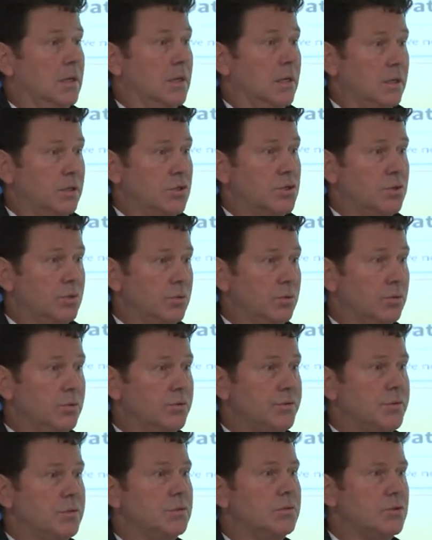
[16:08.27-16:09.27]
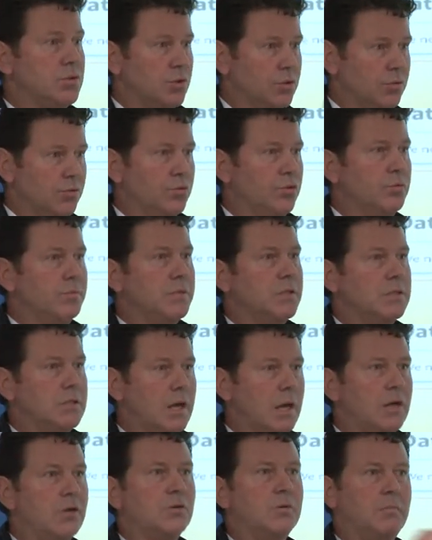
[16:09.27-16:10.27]
and tools to groom the
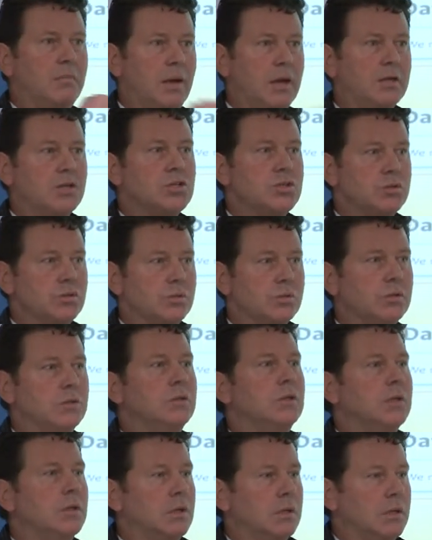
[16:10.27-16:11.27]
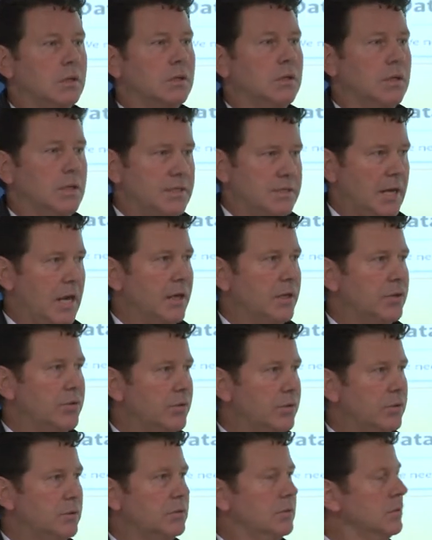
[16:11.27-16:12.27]
data and make sure it's
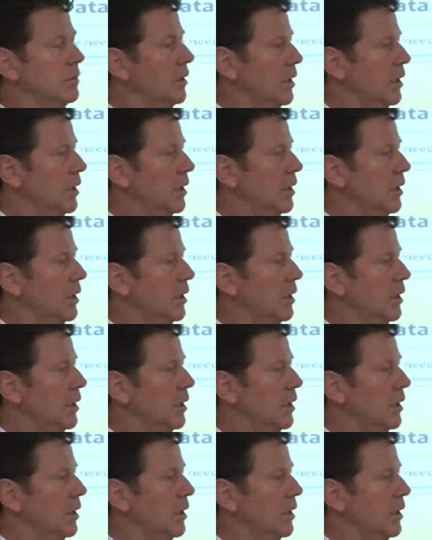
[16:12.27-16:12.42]
accurate,